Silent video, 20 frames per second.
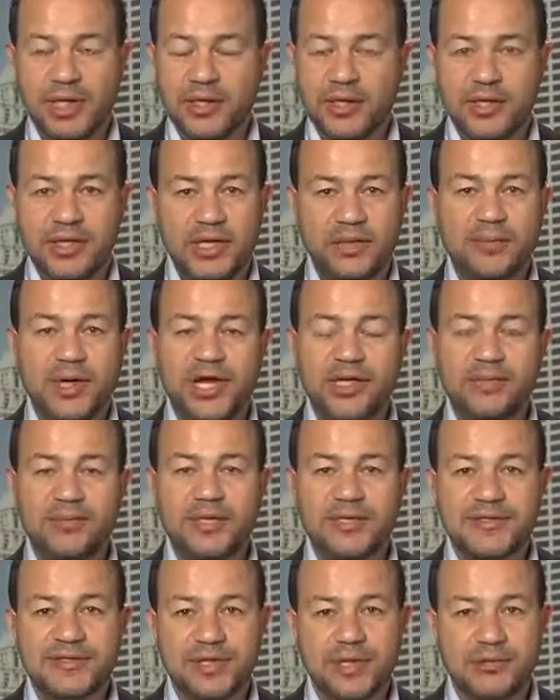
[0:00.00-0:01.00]
There might
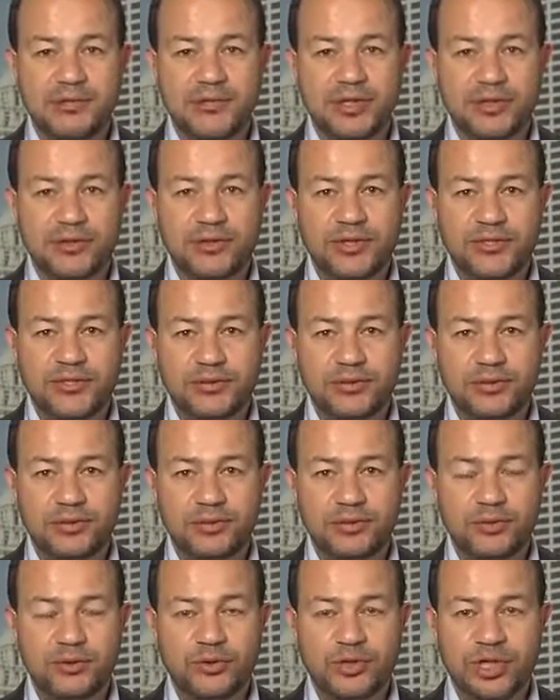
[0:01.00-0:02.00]
be some terrorist
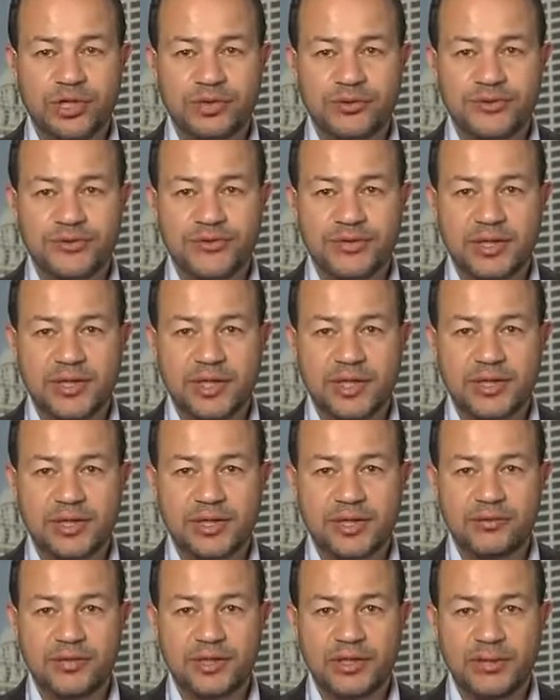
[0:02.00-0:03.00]
group or al-Nusra
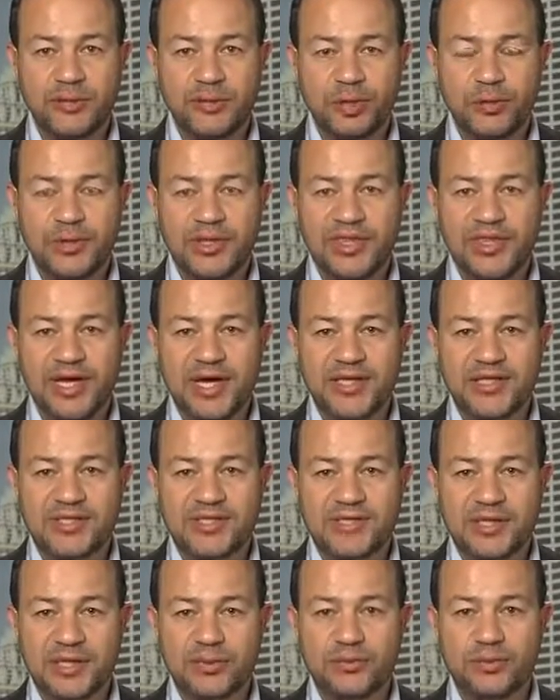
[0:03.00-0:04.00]
around Aleppo, but
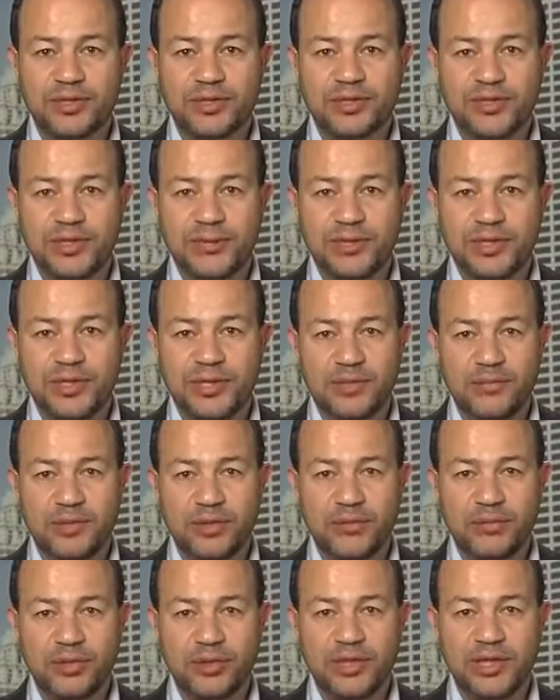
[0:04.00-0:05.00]
that's not what's keeping the
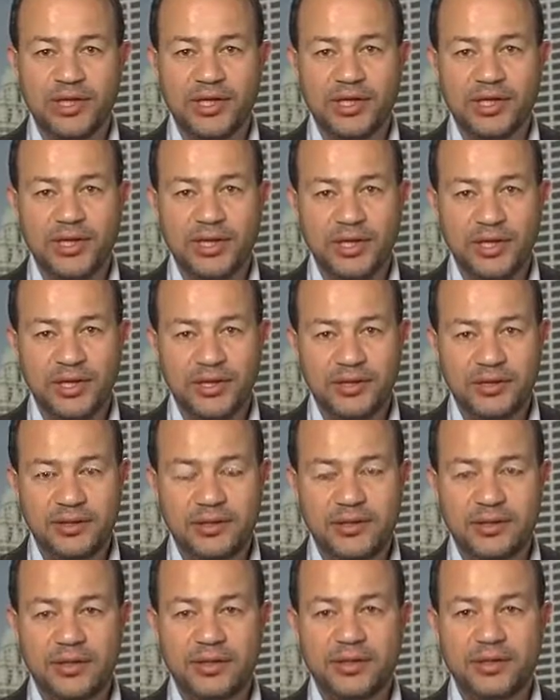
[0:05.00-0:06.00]
people in.